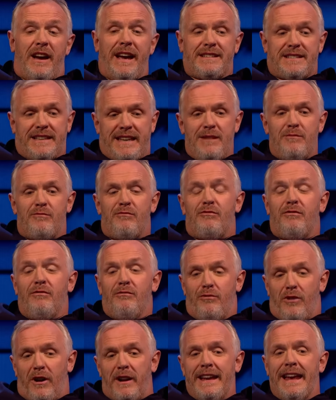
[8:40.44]
I had to keep
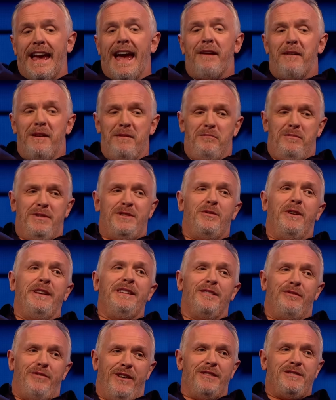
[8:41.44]
running out in between
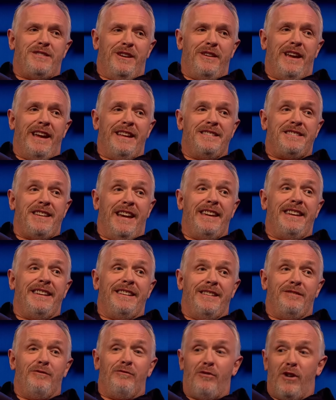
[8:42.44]
the photo getting
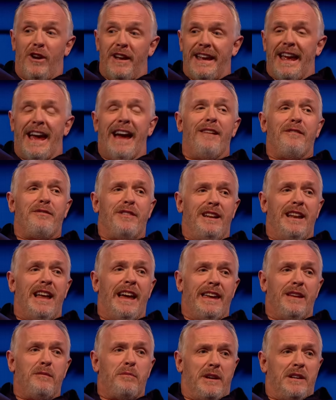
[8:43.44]
taken, running out of the
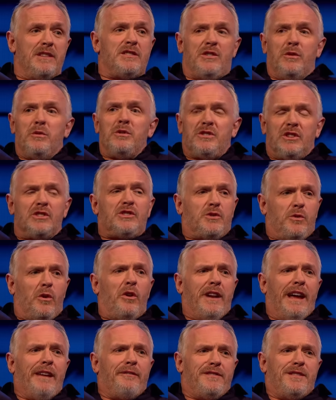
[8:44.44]
lake, because there was a
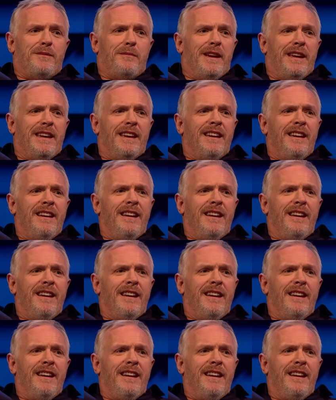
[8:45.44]
swan after me.